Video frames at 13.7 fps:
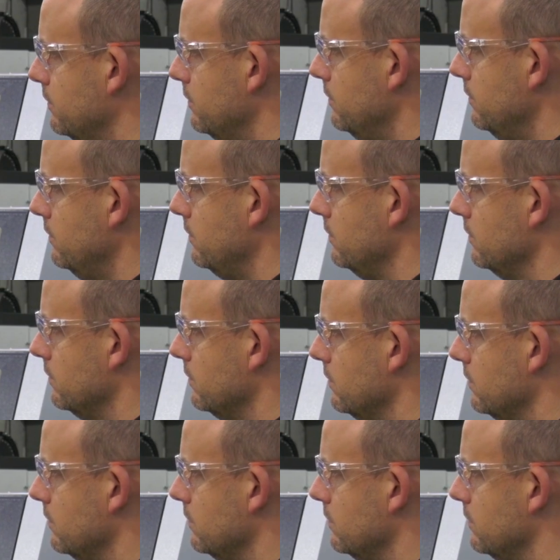
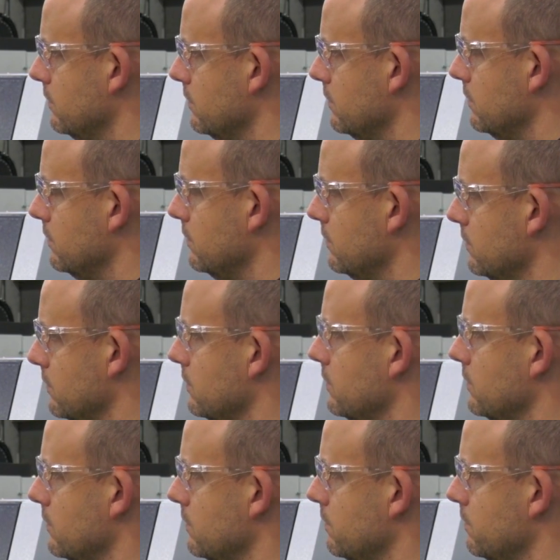
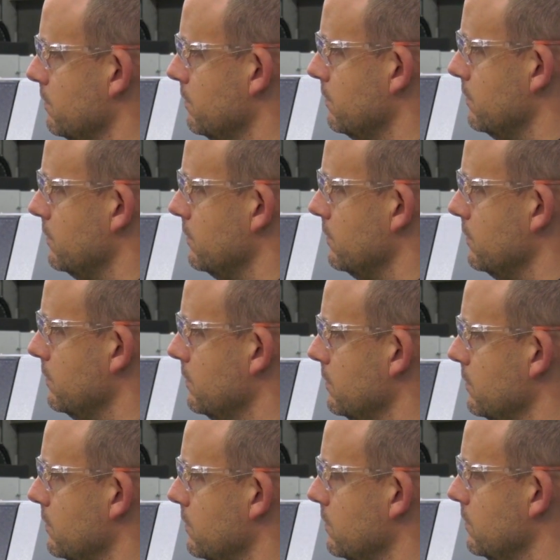
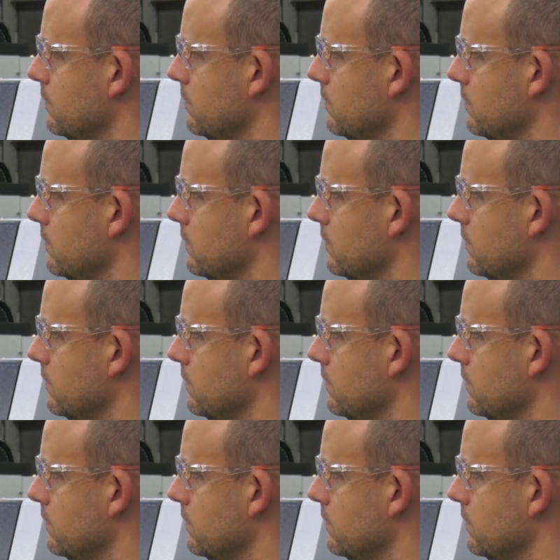[no speech]